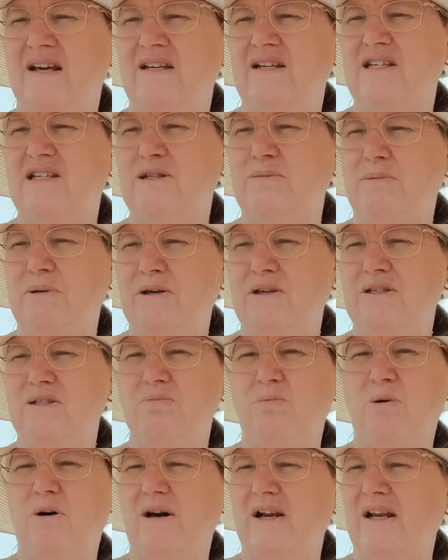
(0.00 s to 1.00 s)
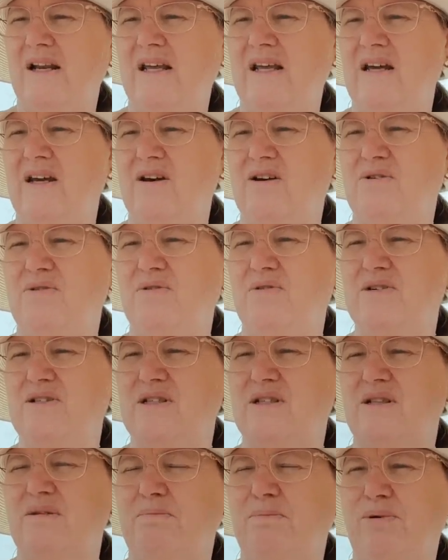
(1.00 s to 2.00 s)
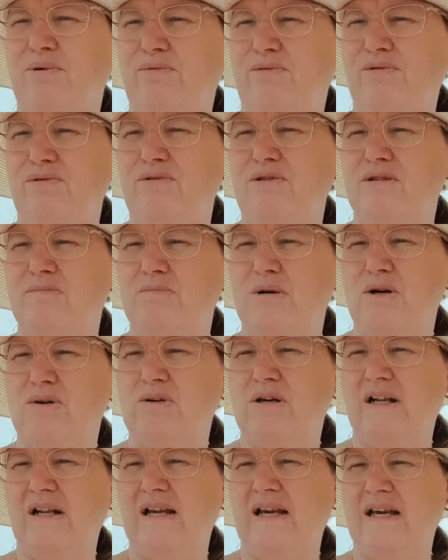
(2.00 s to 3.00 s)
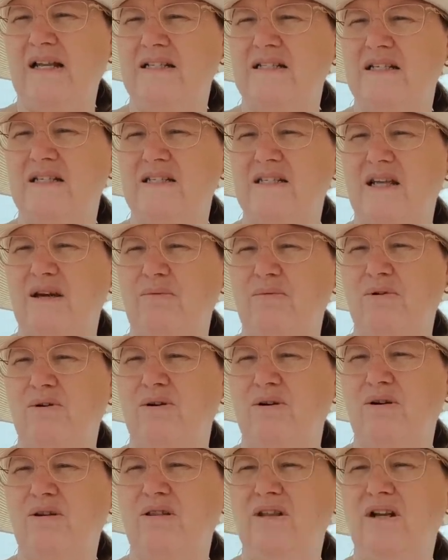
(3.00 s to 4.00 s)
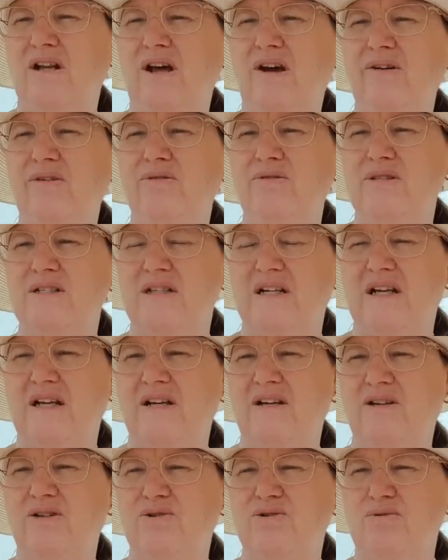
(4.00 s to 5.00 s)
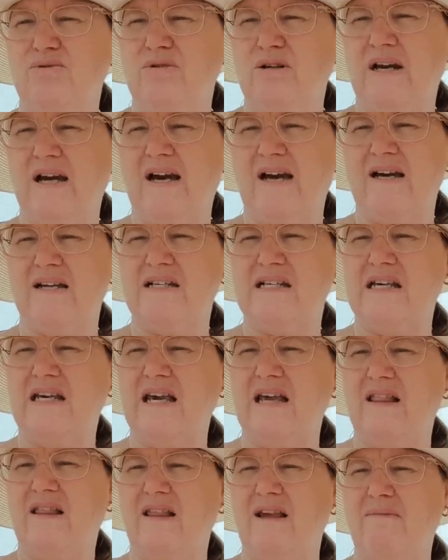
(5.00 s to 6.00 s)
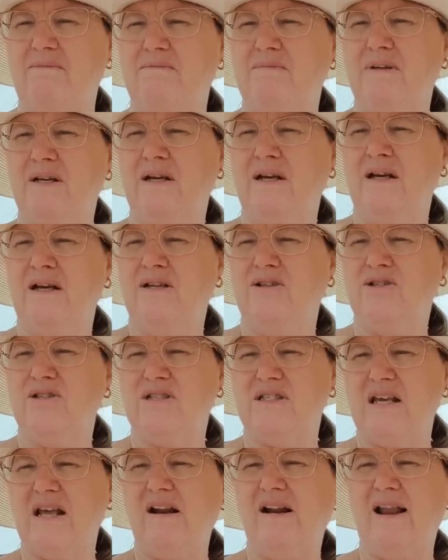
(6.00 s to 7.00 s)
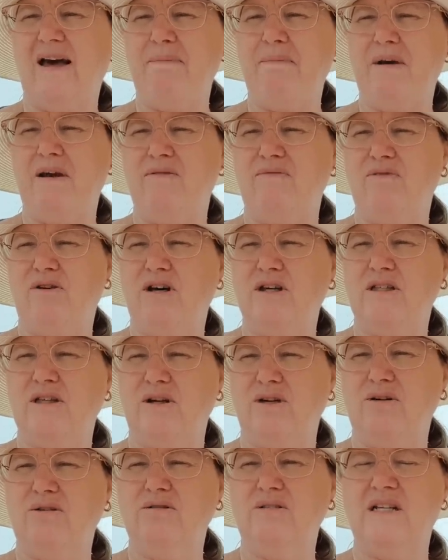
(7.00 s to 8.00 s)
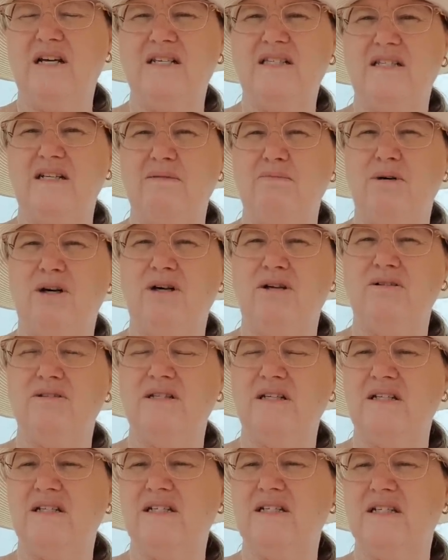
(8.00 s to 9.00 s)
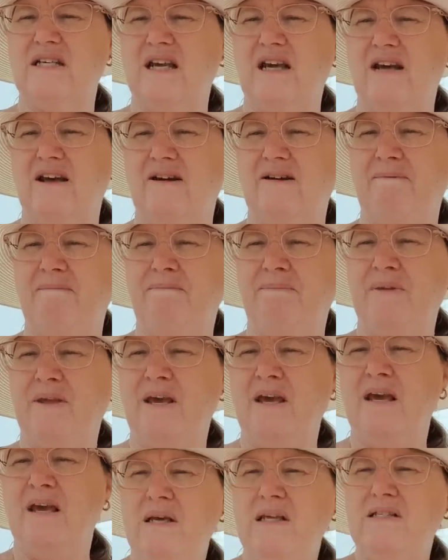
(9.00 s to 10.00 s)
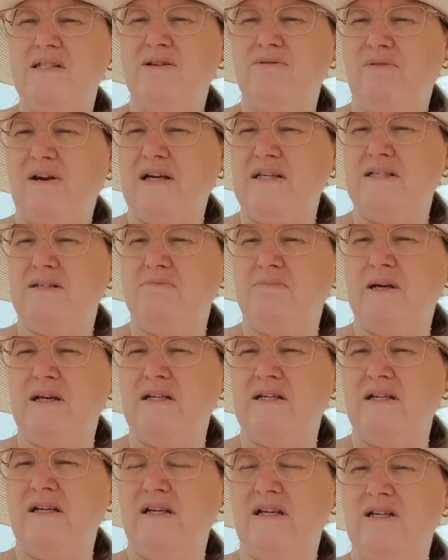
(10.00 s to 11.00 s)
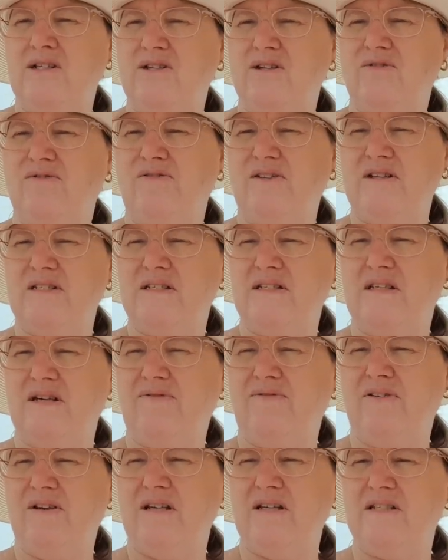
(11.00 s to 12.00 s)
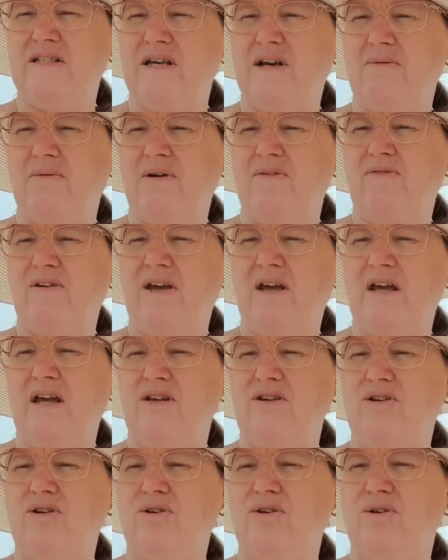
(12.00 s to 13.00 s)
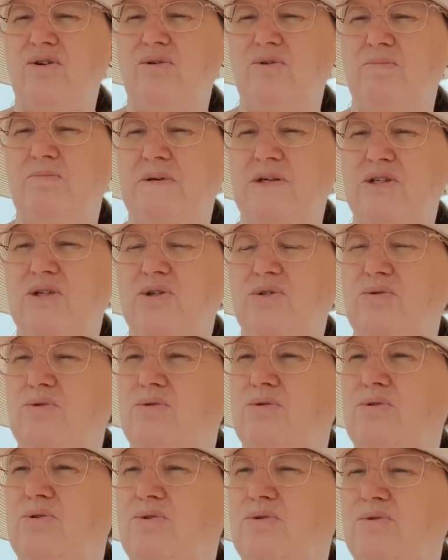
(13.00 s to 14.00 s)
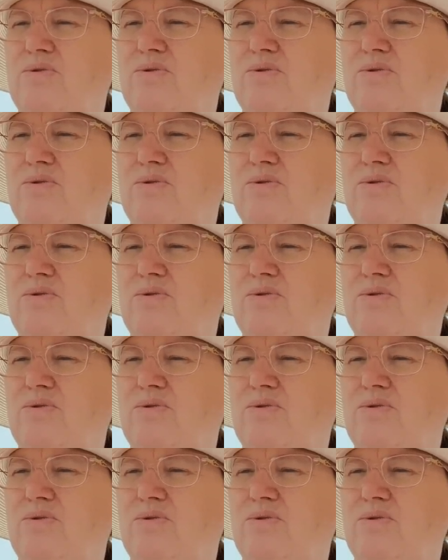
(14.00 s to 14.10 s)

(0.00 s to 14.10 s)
Dispersed widely across the Paroo's Mulga lands as they were, the locals needed a draw car to get them to saddle up and ride the long dusty miles into town. Mix a race meeting into the festivities, however, and you could be sure